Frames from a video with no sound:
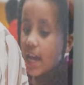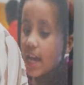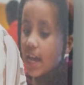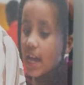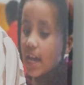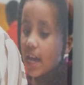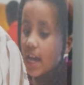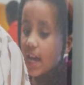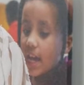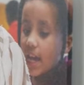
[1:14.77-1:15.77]

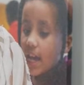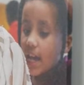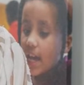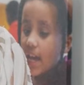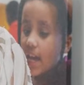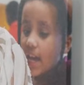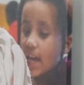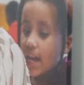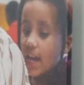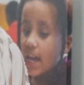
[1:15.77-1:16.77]

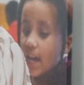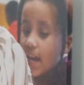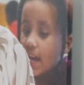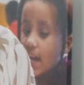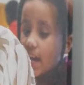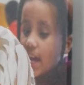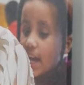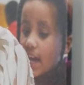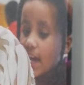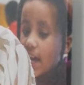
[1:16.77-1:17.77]

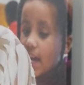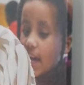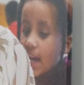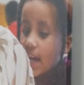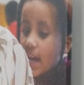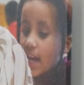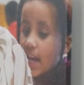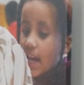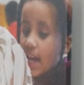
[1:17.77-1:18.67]
This person isn't speaking.